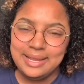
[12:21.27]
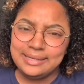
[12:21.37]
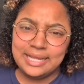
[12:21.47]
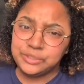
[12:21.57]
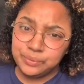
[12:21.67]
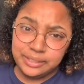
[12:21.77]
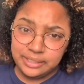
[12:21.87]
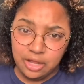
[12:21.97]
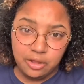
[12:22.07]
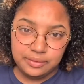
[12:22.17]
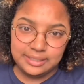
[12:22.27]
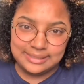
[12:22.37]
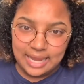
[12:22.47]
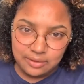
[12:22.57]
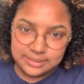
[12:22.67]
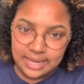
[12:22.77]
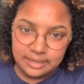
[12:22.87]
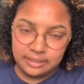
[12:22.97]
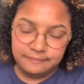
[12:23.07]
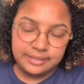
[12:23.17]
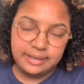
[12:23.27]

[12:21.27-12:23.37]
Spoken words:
That's really the only downside of it.